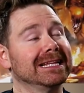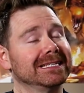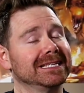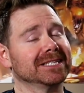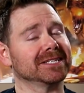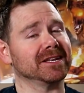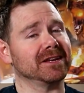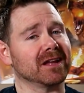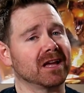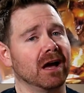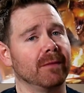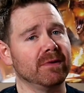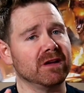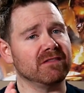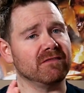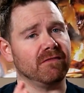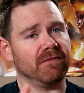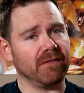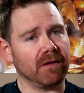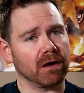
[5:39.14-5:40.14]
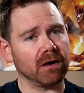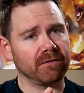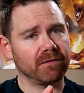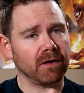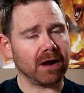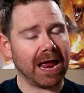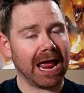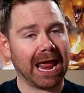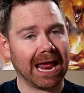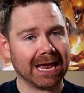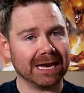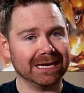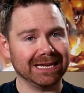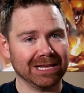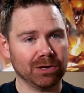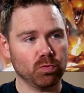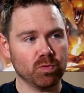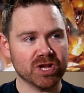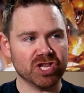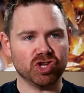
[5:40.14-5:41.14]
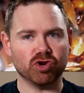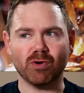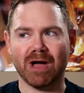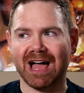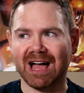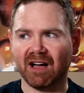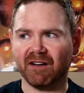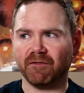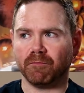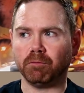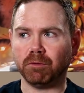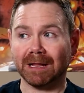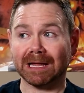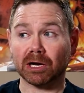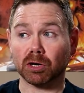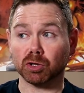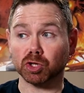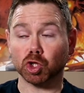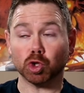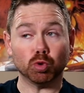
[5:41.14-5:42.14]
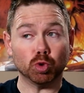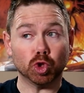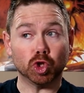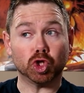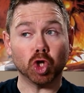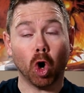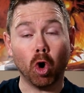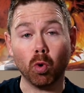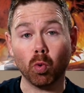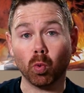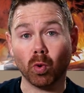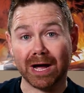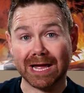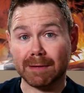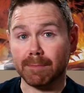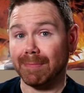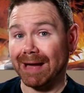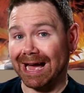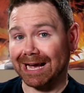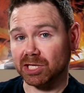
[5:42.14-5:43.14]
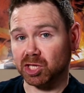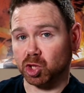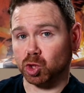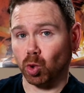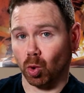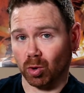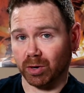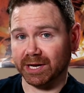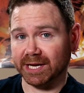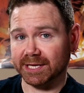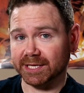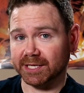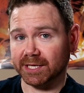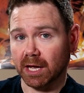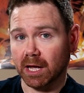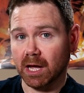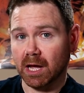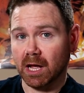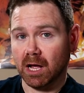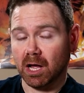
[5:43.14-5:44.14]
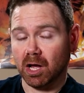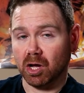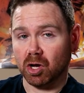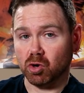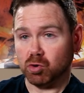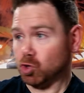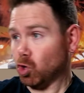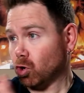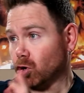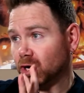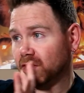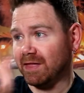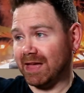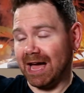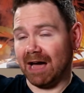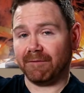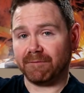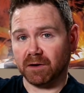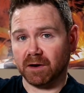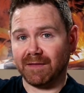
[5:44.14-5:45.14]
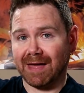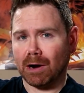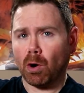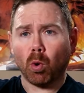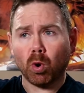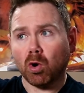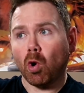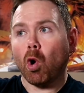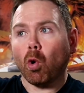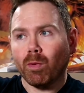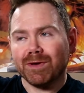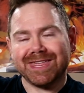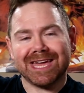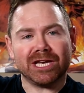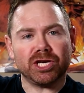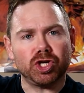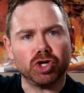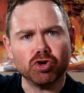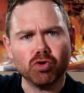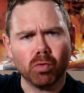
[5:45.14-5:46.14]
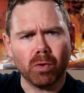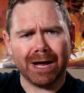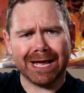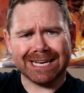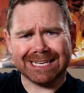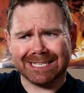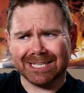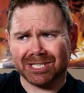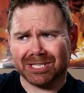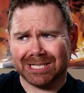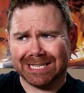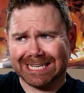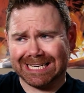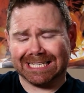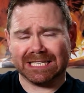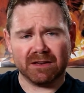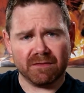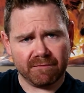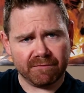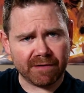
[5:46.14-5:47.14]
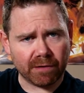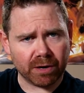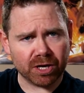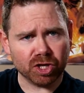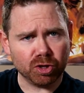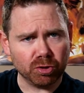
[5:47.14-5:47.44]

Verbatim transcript: this is gonna come in very, very handy when you have players who don't write backstories who don't go to the effort of that, or, or what they do right just isn't very